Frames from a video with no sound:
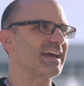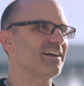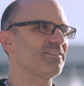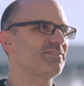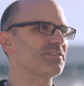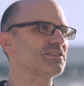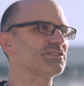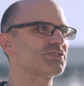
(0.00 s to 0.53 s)
to
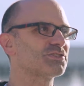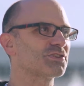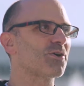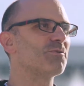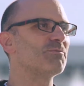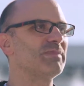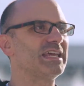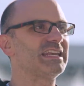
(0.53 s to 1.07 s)
have
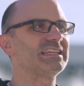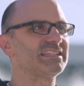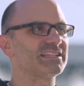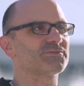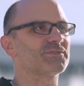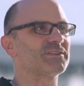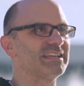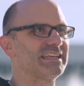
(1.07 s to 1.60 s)
so many
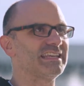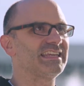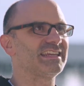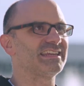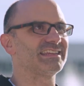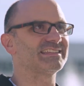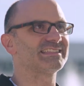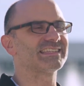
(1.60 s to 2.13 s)
different
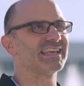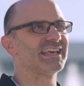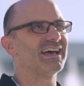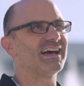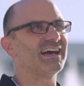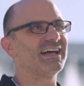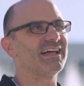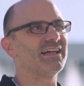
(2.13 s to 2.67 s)
needs.
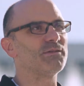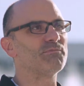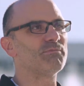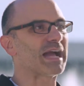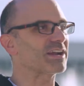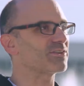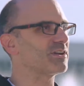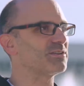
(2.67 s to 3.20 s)

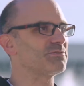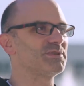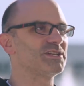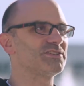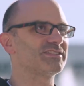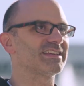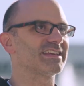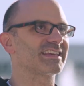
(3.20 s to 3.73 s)
Background
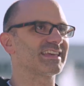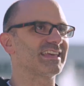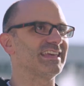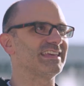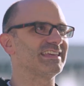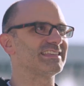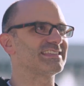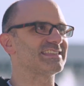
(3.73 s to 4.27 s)
music
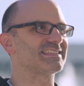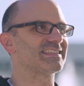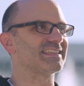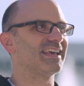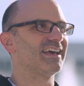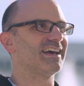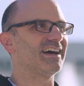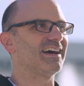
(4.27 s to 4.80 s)

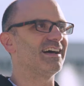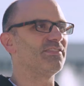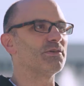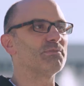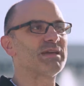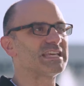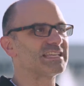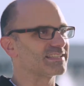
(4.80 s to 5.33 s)
is
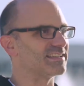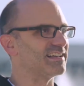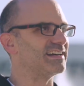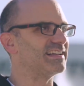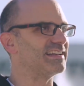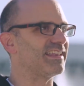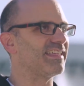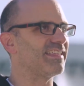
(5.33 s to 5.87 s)
the
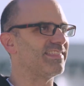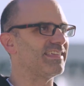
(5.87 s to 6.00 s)
baseline